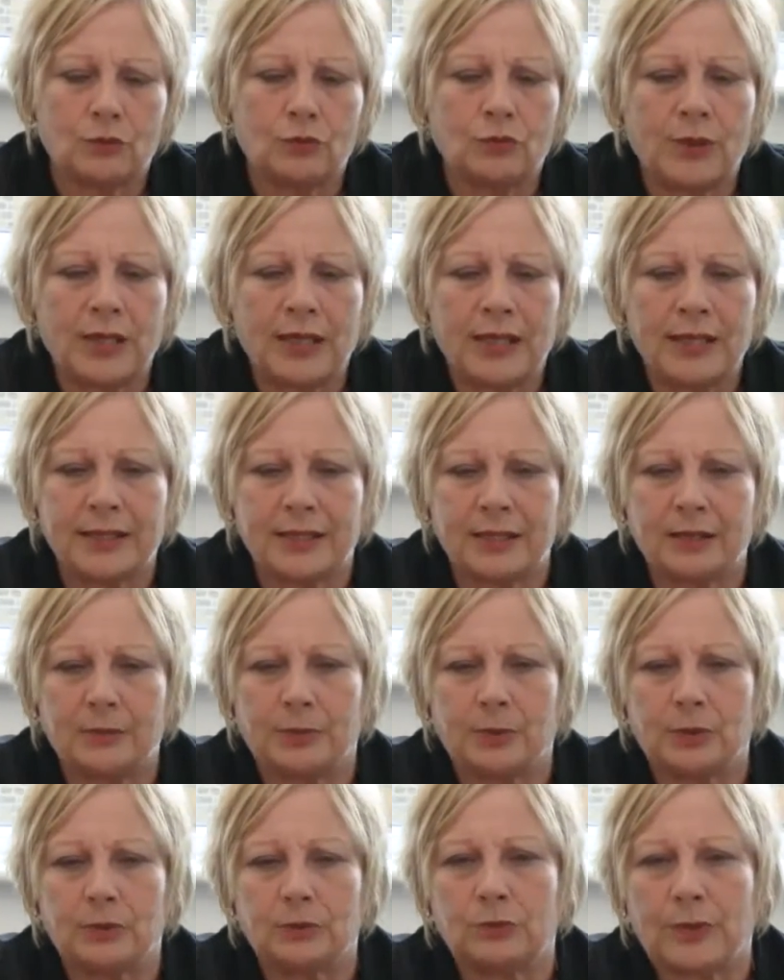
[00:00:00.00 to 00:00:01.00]

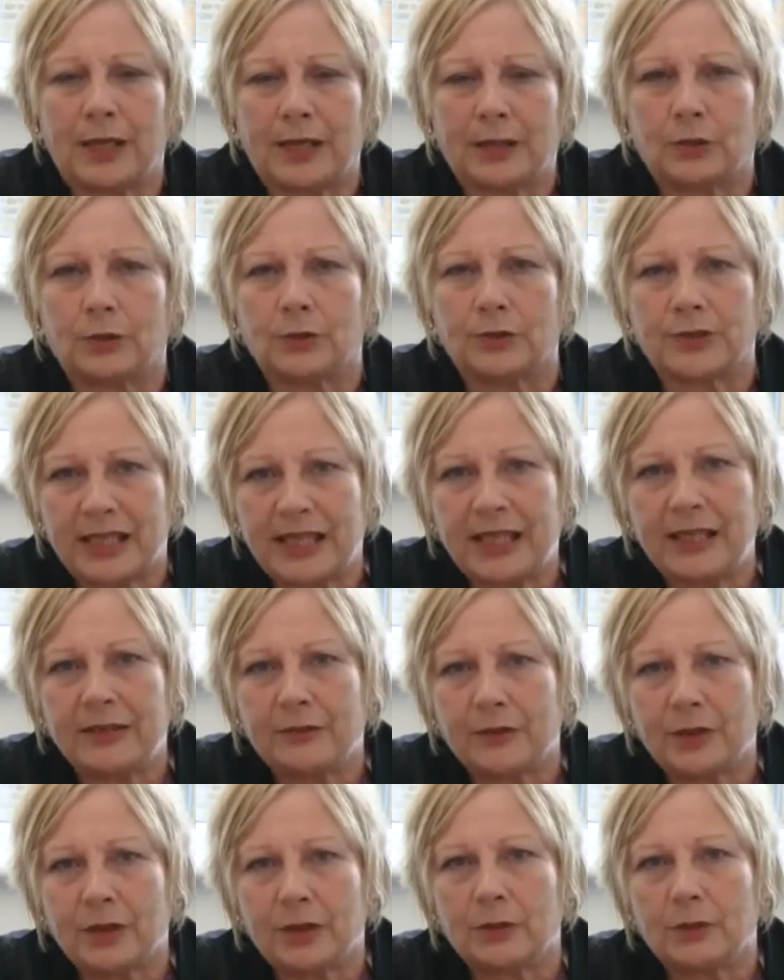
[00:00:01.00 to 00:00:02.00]
reasonable records,
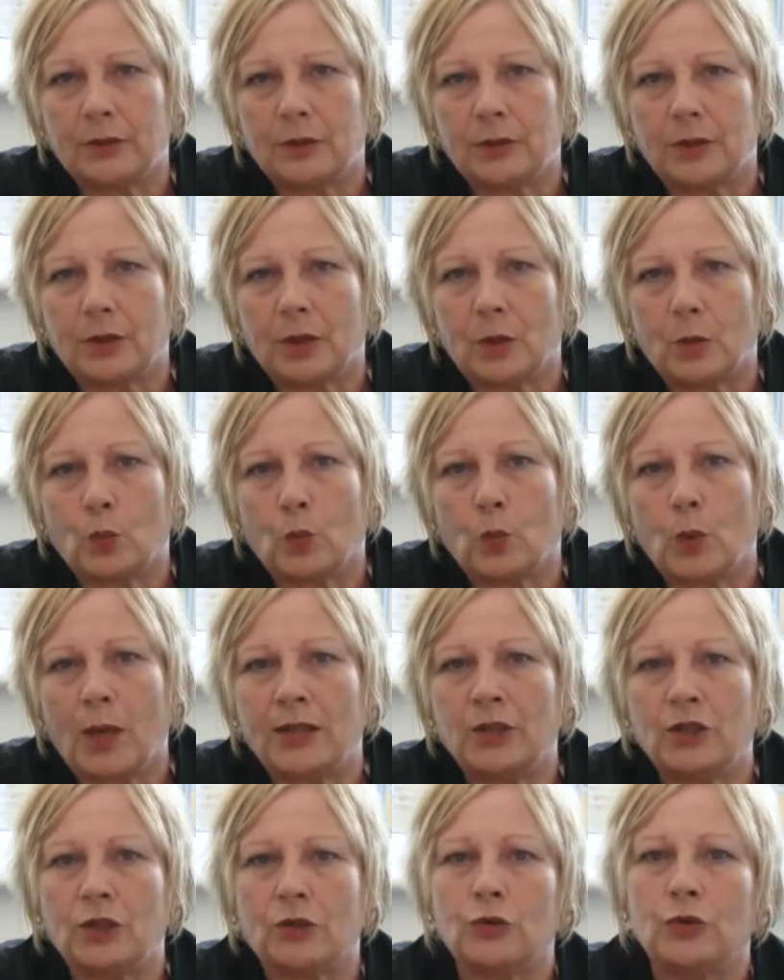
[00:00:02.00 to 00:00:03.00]
even
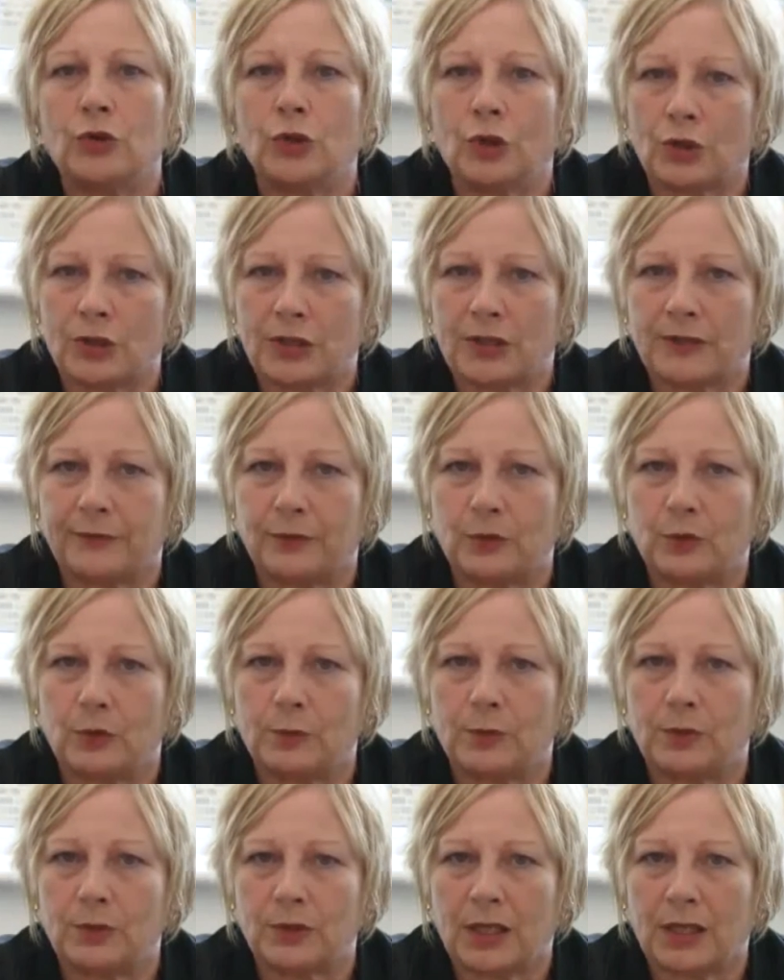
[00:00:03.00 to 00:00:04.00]
when you're not a
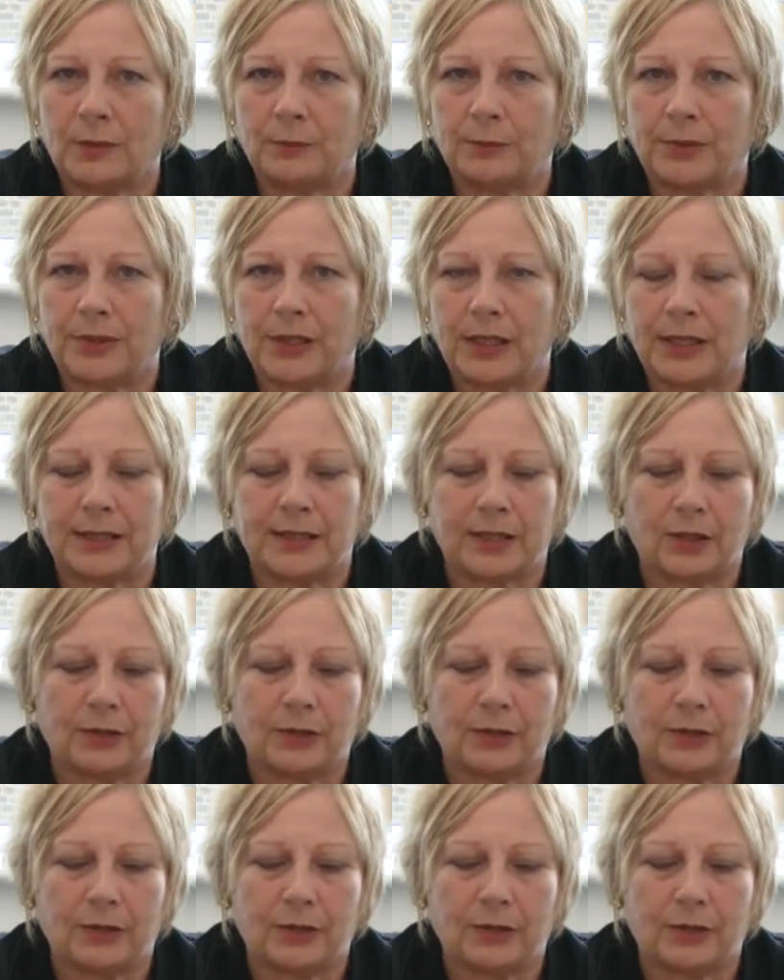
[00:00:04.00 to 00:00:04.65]
formal company.